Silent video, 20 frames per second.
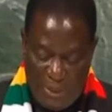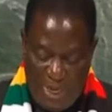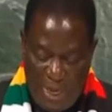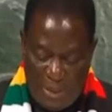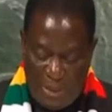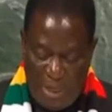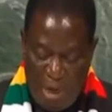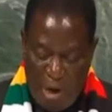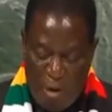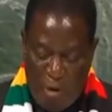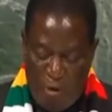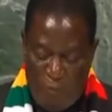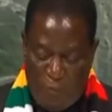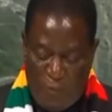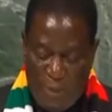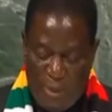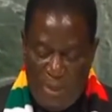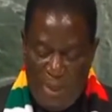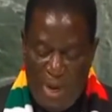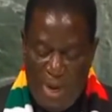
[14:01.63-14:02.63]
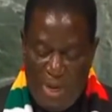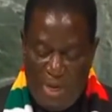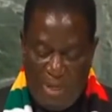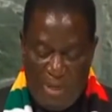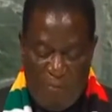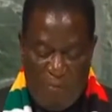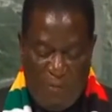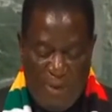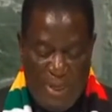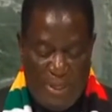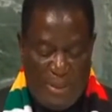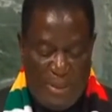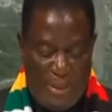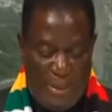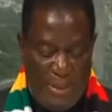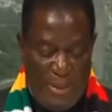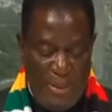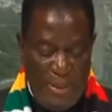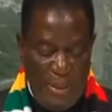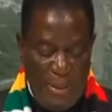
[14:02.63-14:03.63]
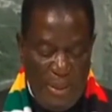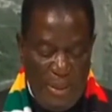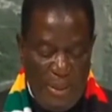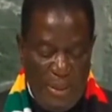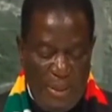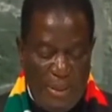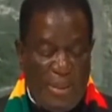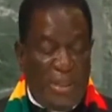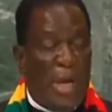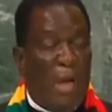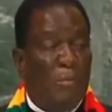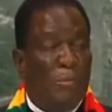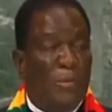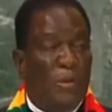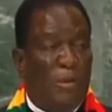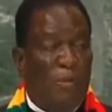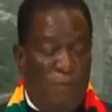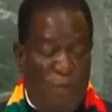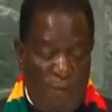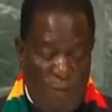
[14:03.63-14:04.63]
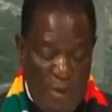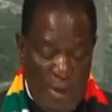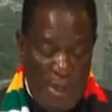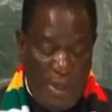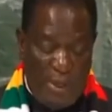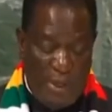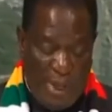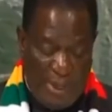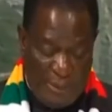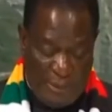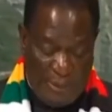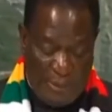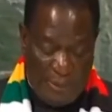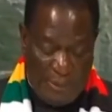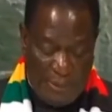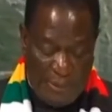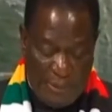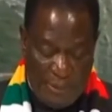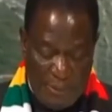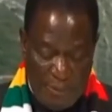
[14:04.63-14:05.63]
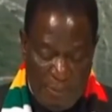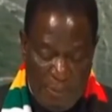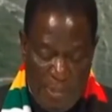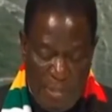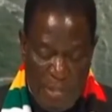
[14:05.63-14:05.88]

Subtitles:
that are often aggravated in terms of crisis.